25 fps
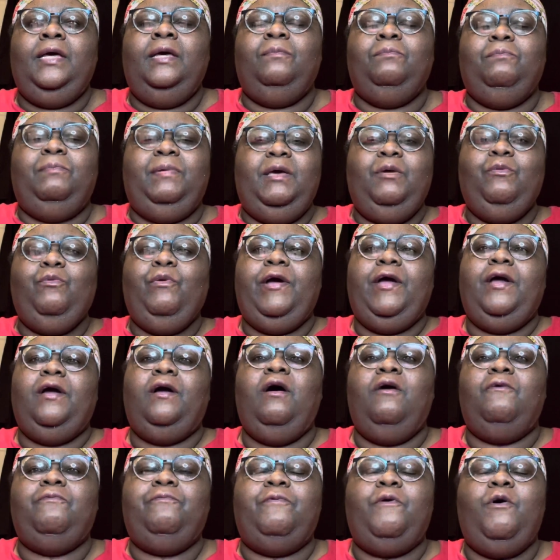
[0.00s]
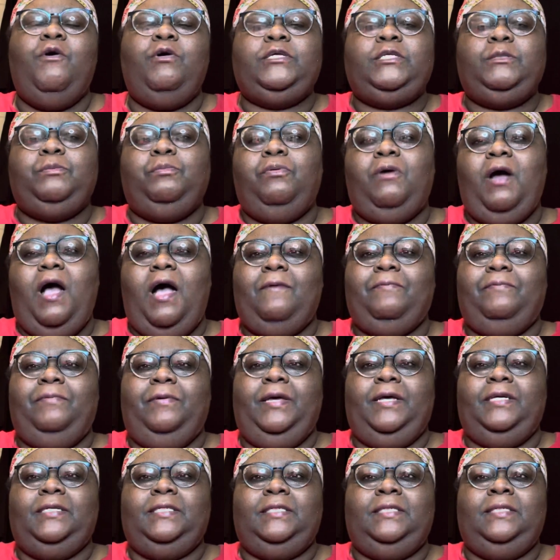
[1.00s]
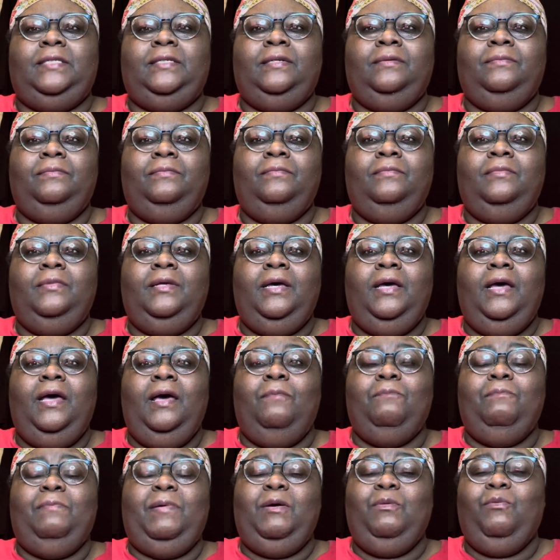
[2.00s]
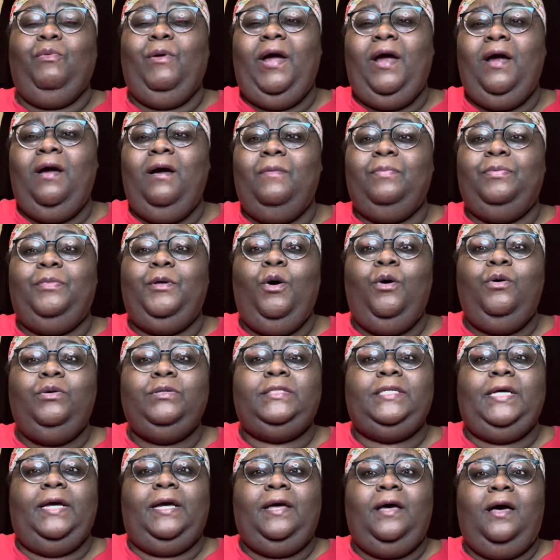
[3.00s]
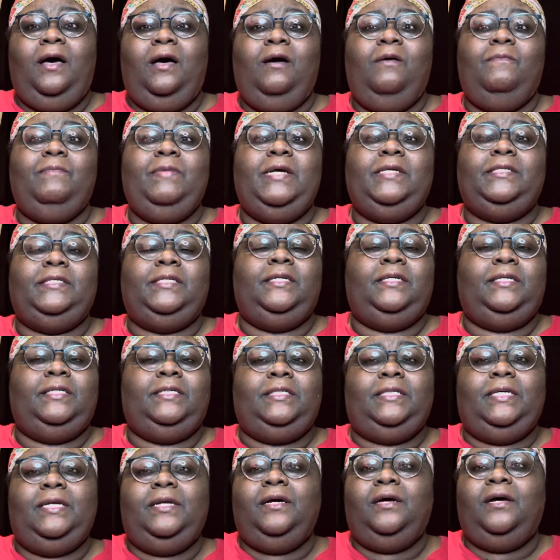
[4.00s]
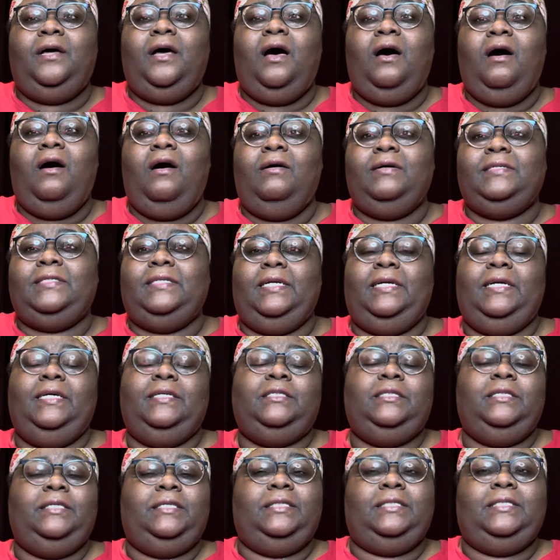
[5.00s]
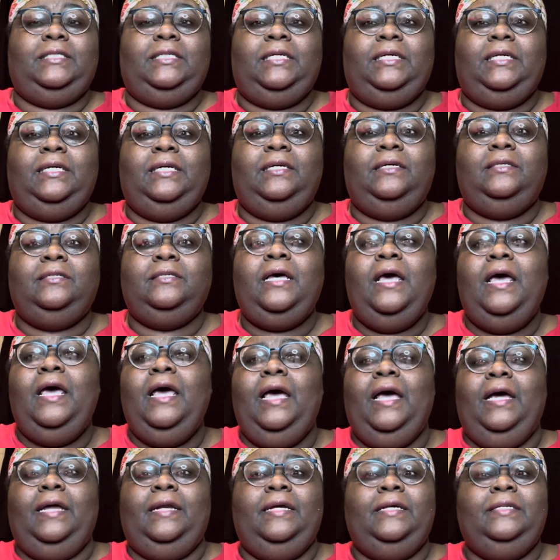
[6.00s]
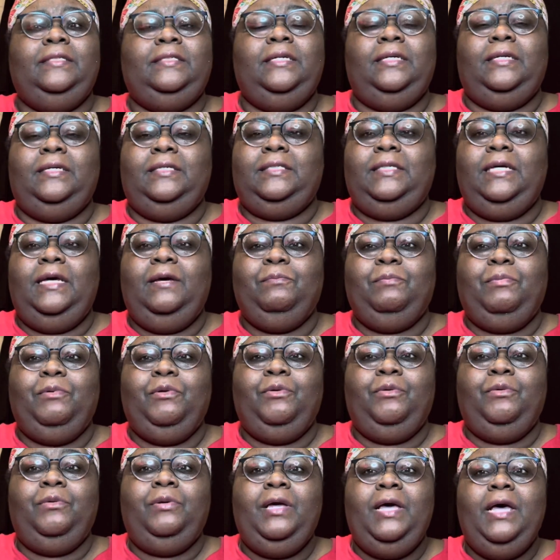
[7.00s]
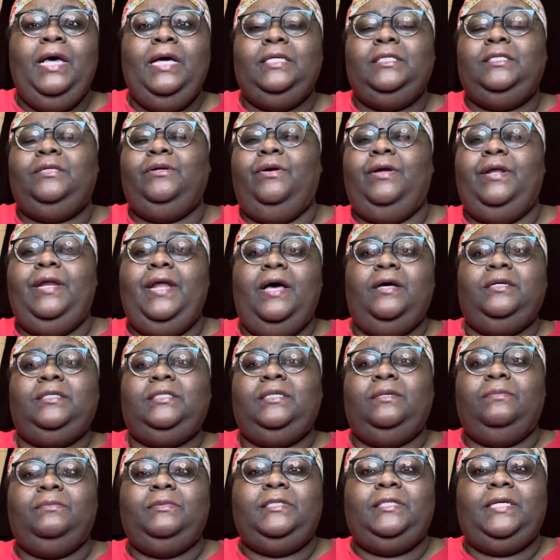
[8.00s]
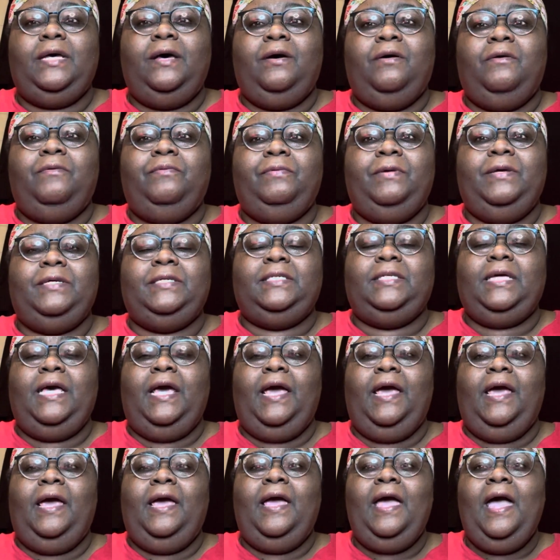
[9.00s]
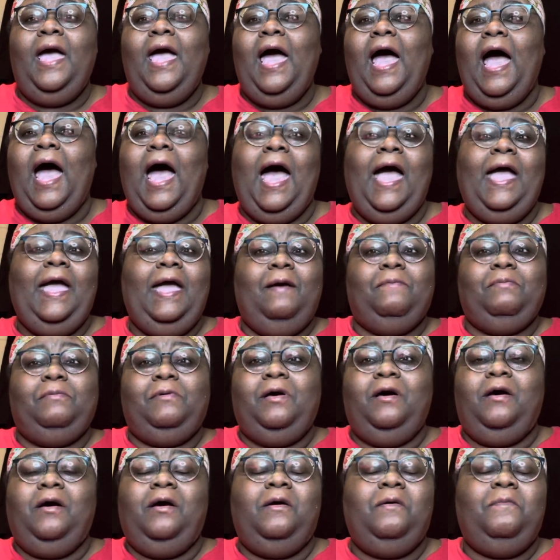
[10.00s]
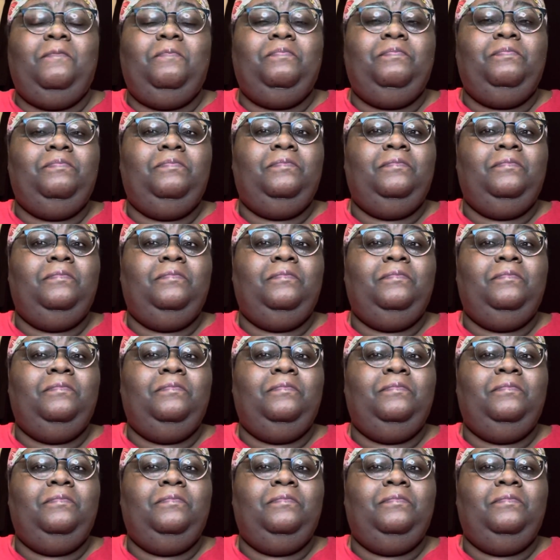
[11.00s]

Beware of false prophets. Beware of those that come into the synagogues and into the city and into the temple to announce themselves and say, I have come.